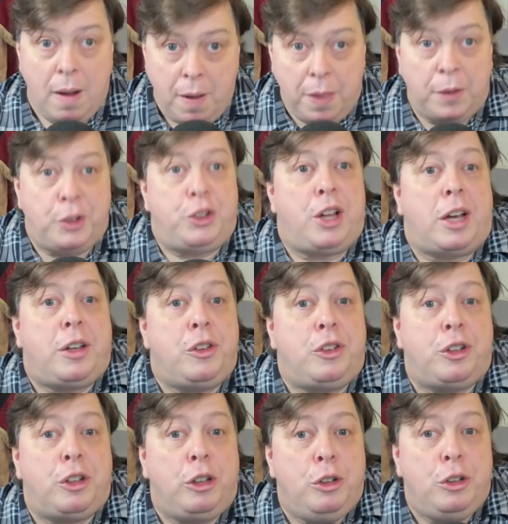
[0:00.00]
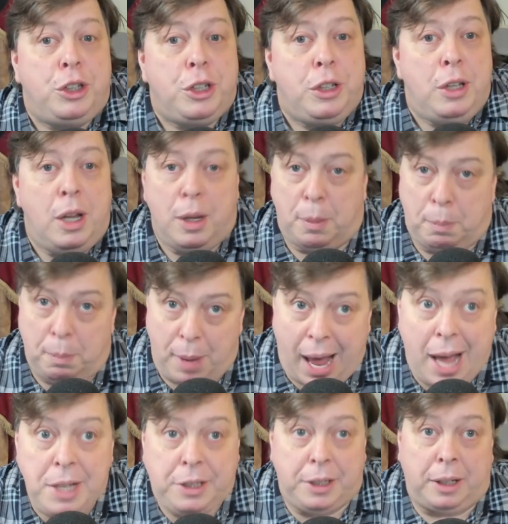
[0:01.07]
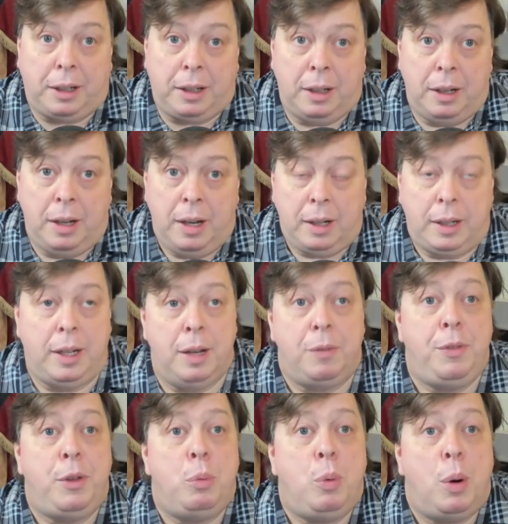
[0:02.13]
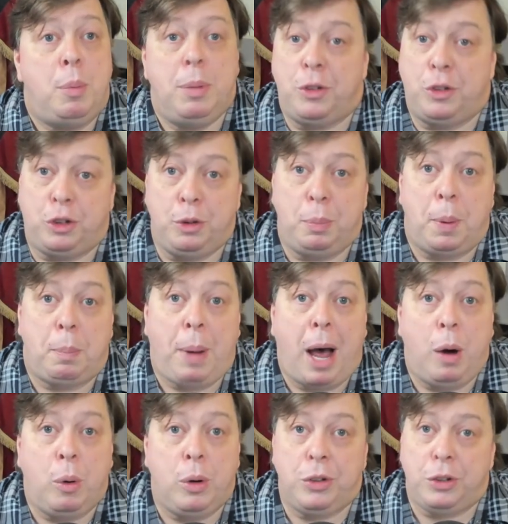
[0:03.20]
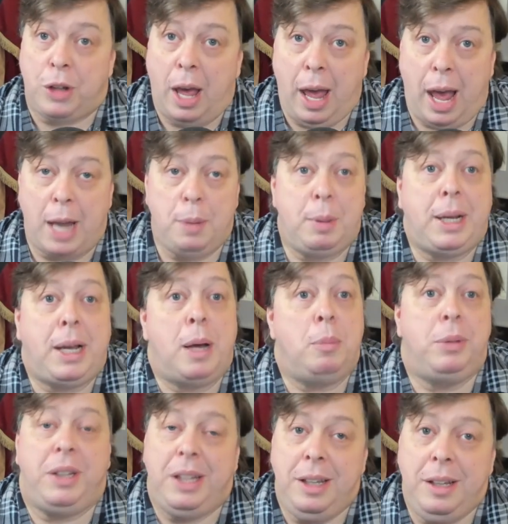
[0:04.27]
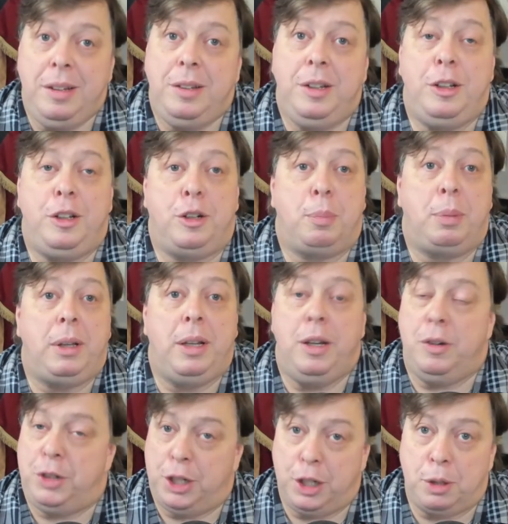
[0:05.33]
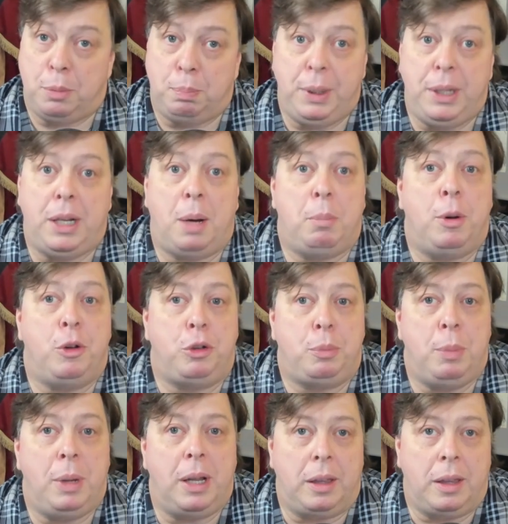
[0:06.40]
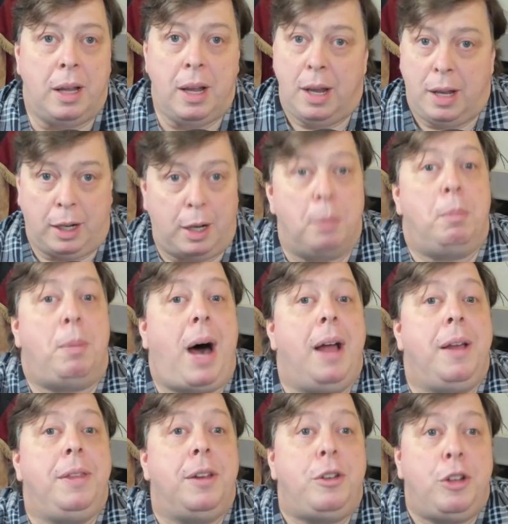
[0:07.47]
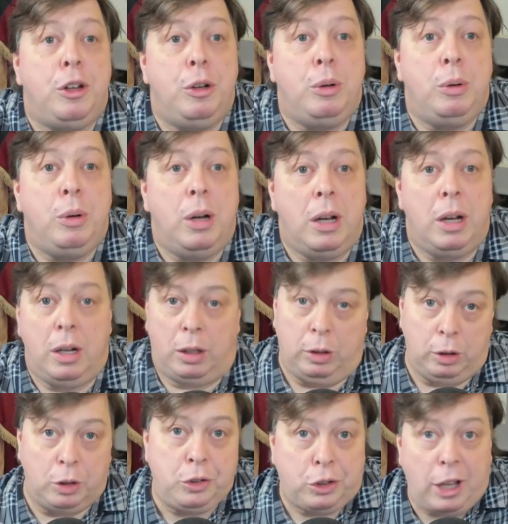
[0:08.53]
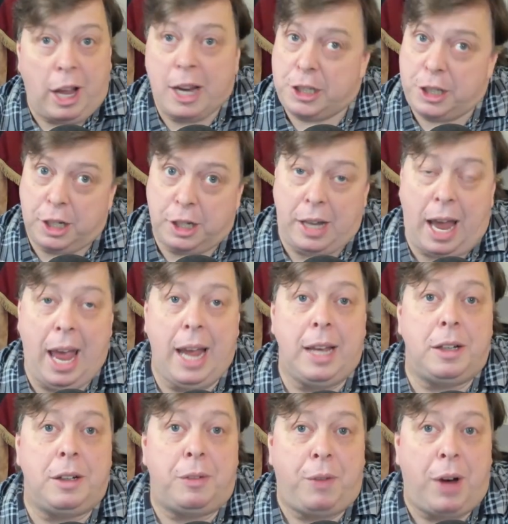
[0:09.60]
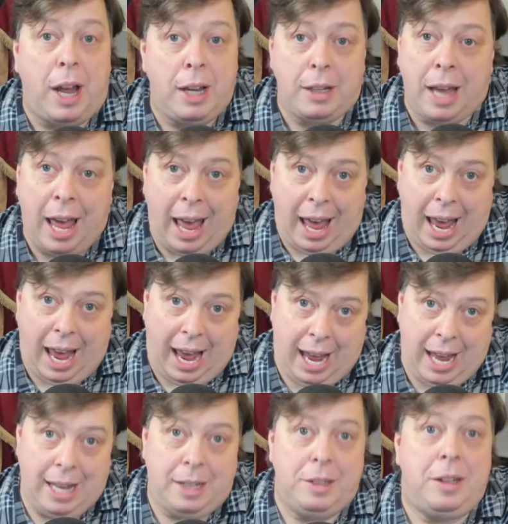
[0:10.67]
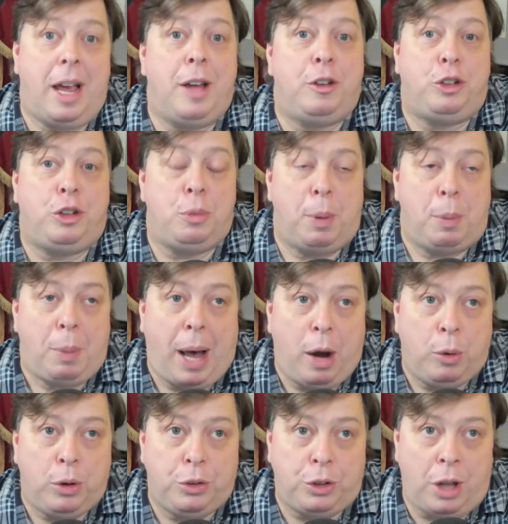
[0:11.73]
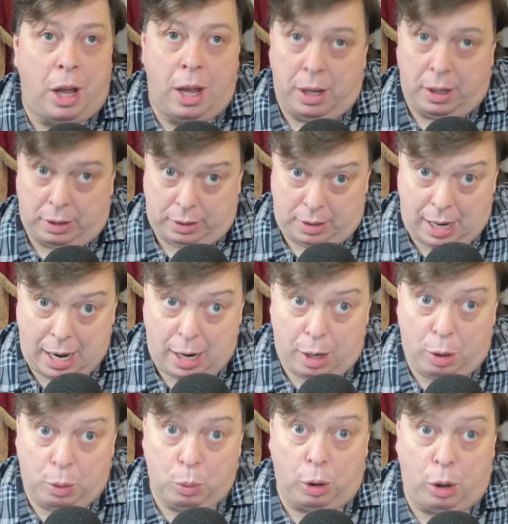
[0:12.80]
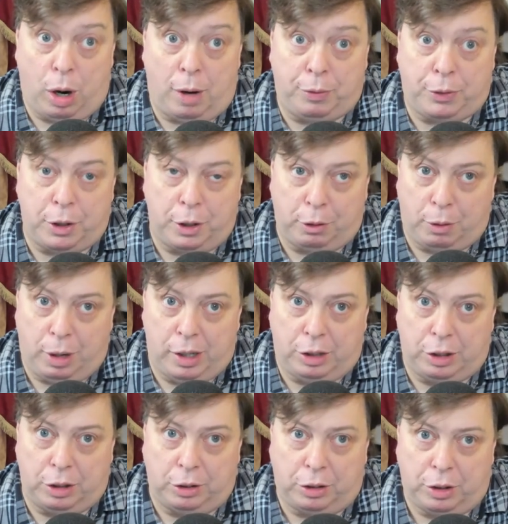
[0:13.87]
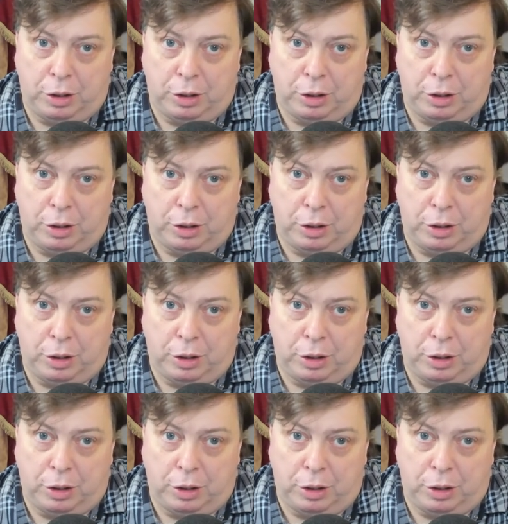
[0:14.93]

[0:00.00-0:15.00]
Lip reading: The second solution, magic. Give the woman superpowers, and it becomes easy to believe she could beat up most men. Combine the two, looks like she could hang in a fight, and has superpowers. Now we're off to the races.